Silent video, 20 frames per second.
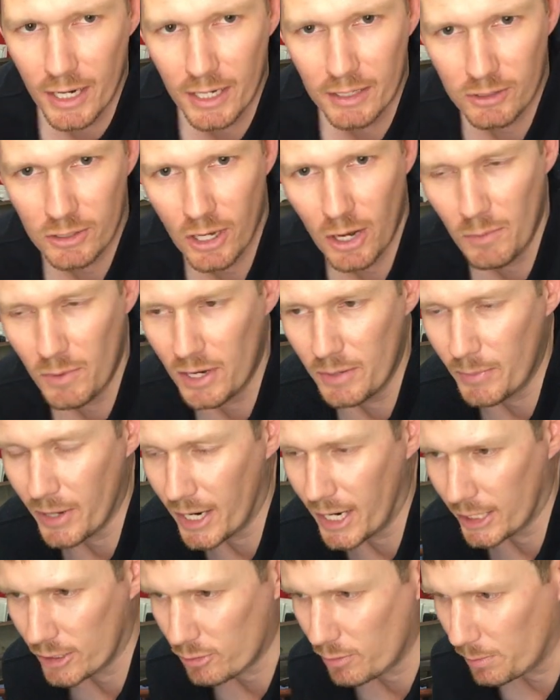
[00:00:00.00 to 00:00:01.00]
needs so many
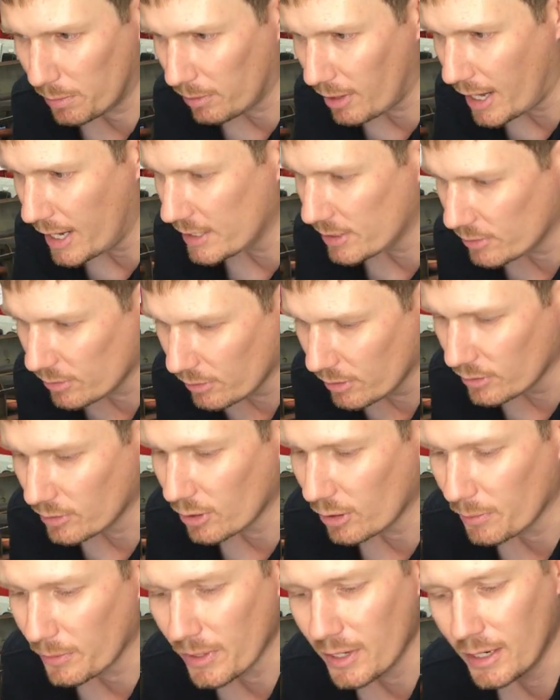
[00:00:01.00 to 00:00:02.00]
parts replaced on the
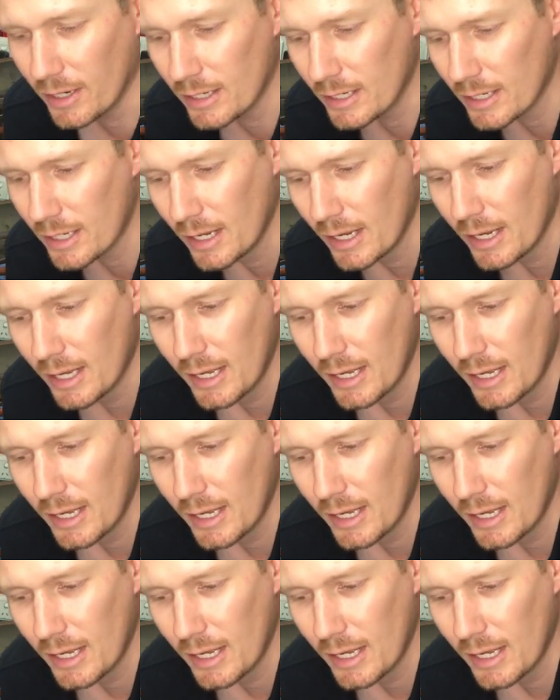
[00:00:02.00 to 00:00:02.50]
top end,